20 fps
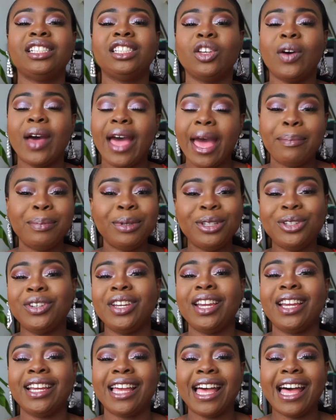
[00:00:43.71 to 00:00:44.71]
So happy new
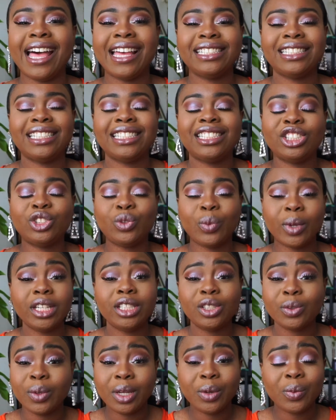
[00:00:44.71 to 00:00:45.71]
year, guys. It's
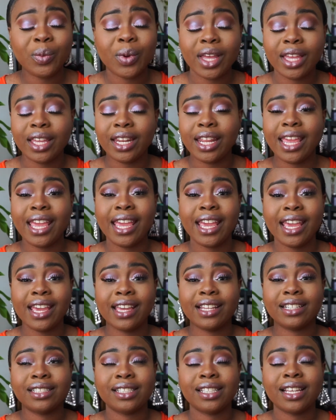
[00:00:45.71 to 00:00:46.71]
twenty twenty-one
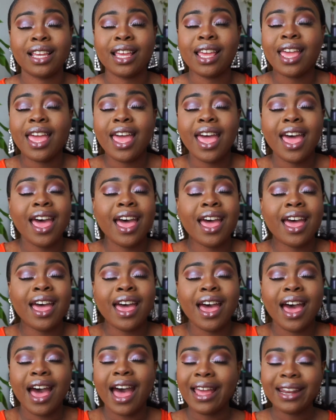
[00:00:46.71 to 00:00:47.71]
and
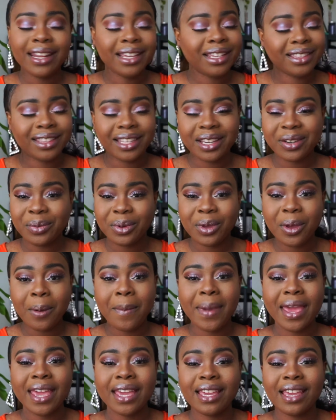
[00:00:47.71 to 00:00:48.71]
I didn't think we would
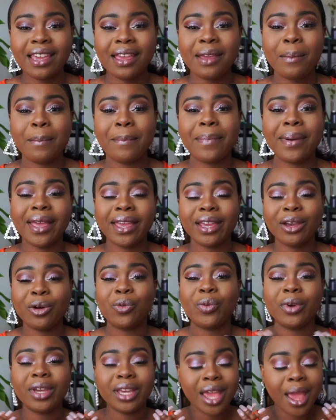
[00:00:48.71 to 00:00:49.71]
make it,
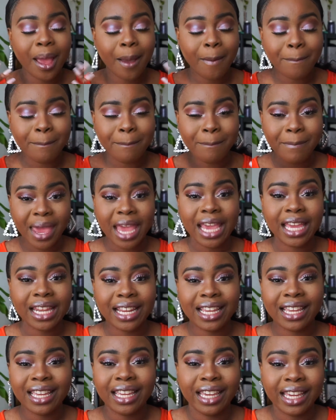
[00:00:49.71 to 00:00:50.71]
but we made
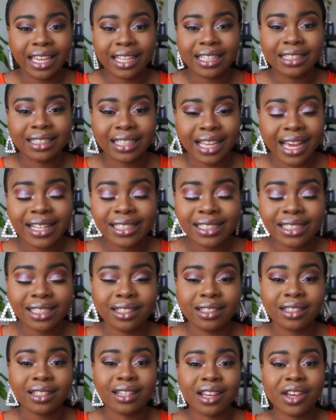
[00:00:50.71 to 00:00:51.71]
it, and that's
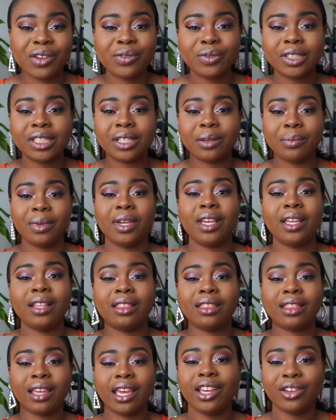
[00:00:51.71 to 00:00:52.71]
enough to be
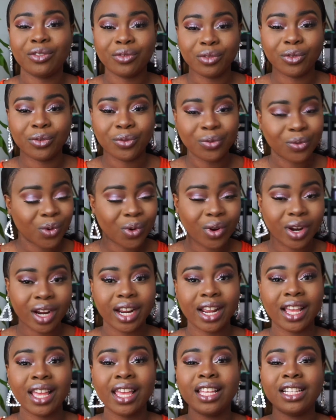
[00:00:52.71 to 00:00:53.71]
thankful for.